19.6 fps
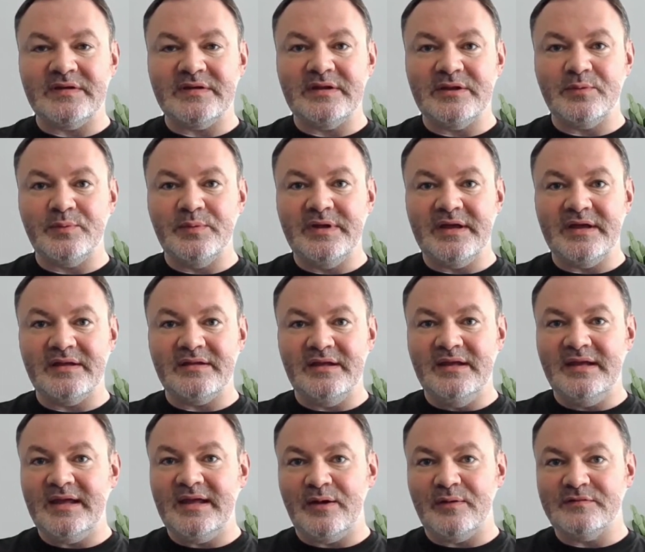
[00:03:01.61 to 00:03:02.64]
I think we can
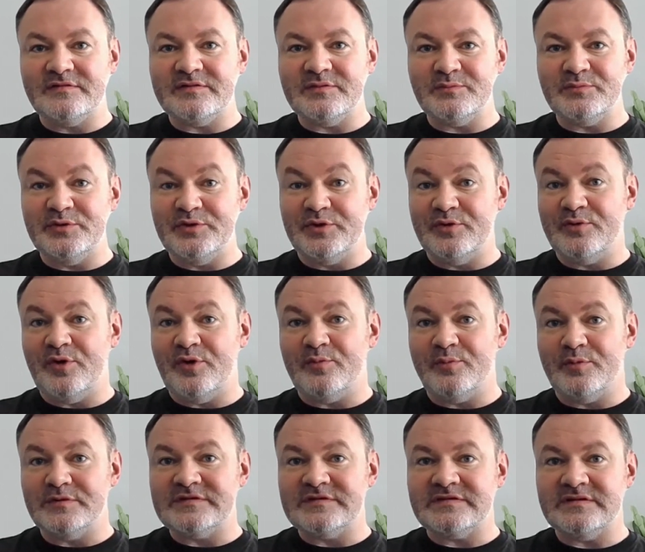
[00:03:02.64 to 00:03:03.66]
eke out
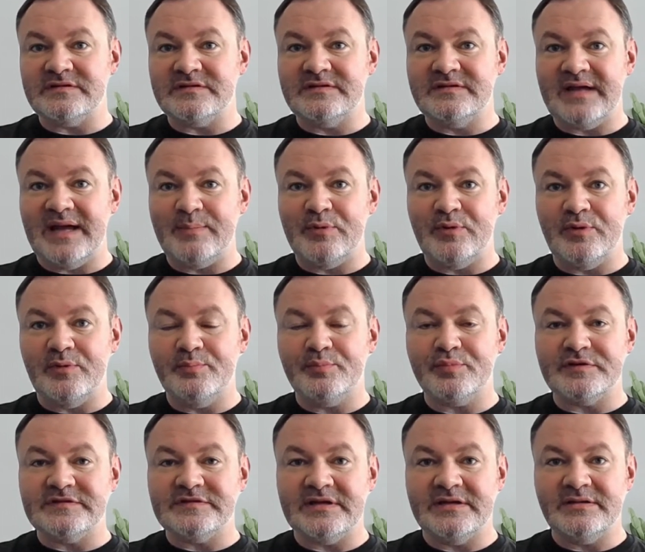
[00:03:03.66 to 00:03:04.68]
almost double
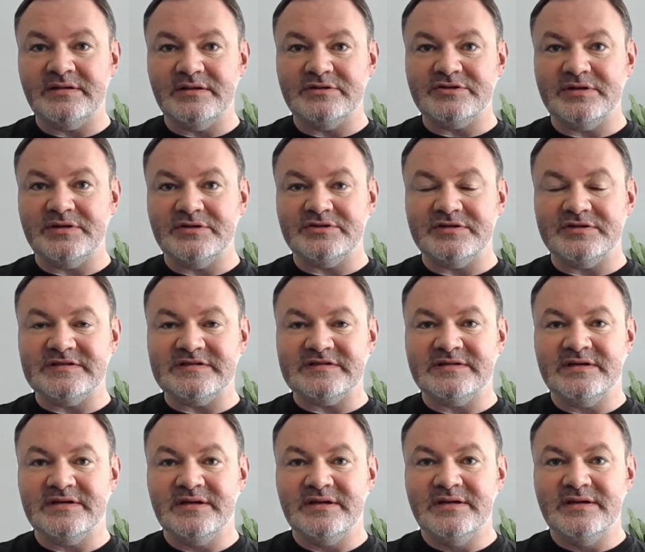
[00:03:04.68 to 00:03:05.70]
percentage
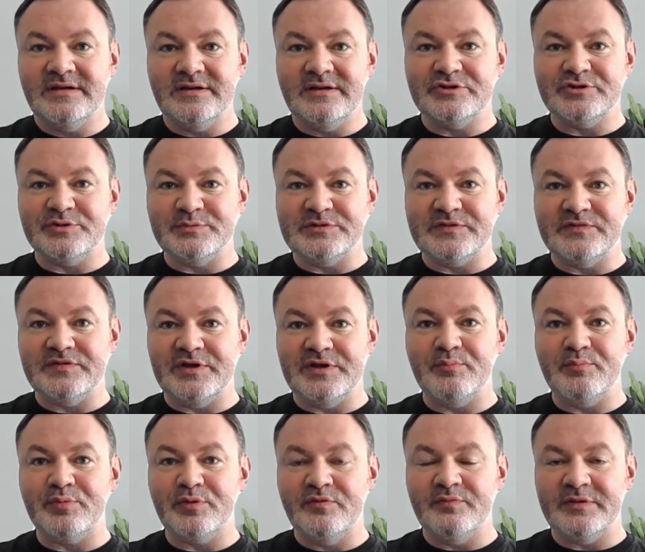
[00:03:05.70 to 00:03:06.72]
digits in terms of the
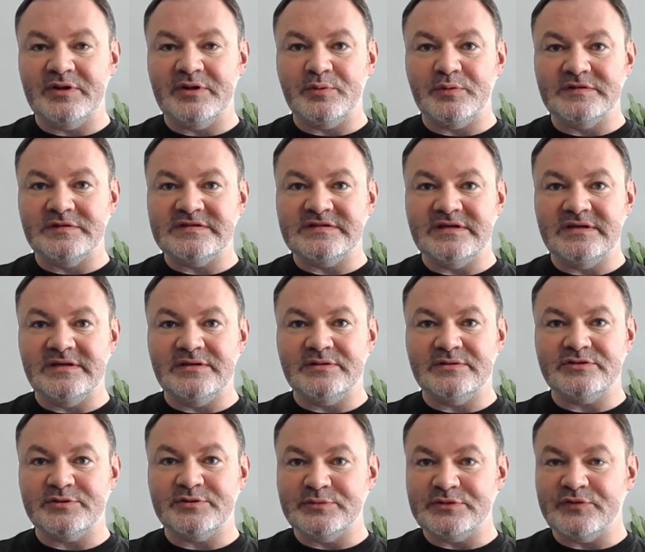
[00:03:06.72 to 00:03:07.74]
improvement that we'll see in
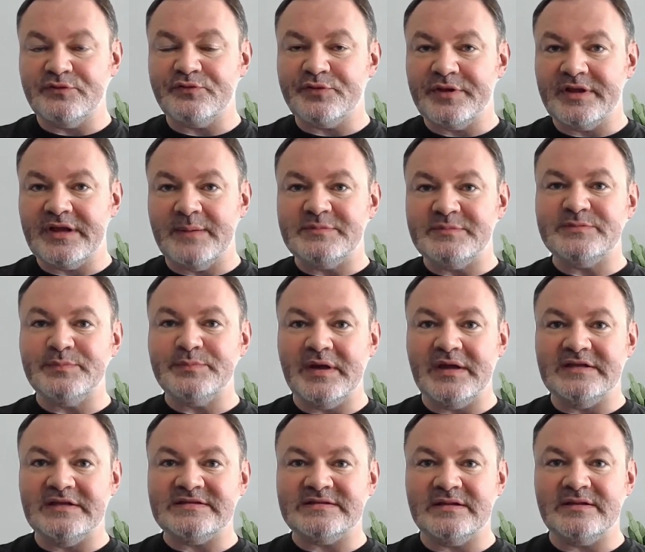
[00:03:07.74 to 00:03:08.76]
terms of freeing up
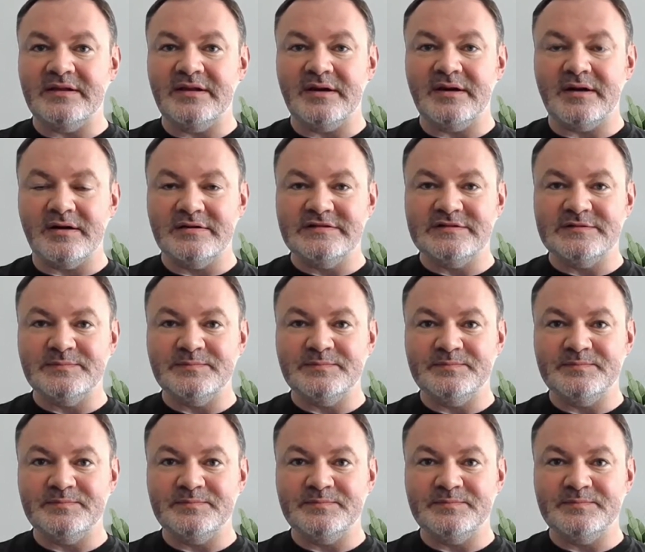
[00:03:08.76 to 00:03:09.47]
space at ERs.